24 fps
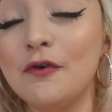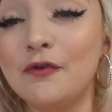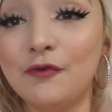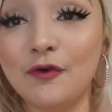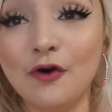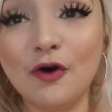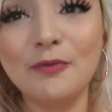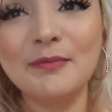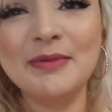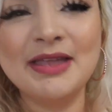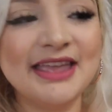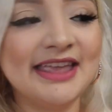
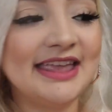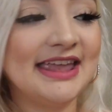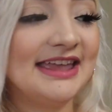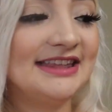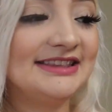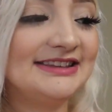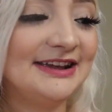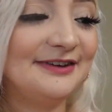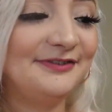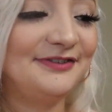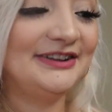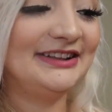faux mink
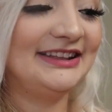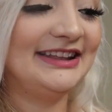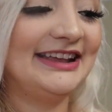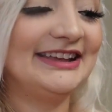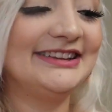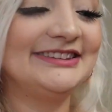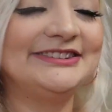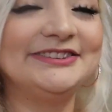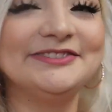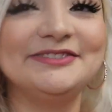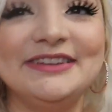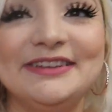it definitely
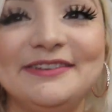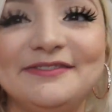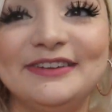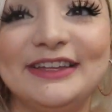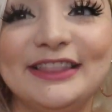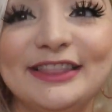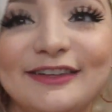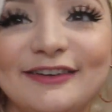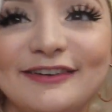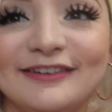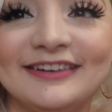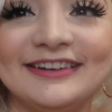lasts you
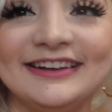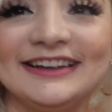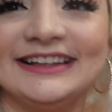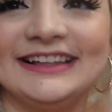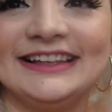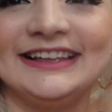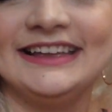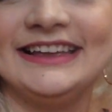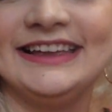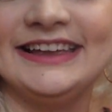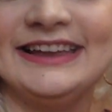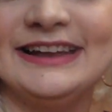even
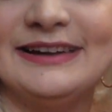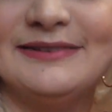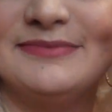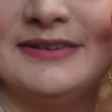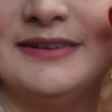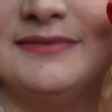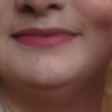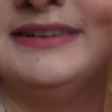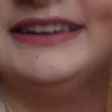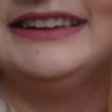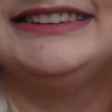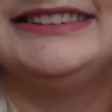longer here
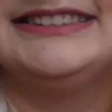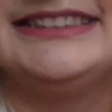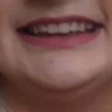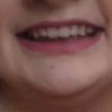mama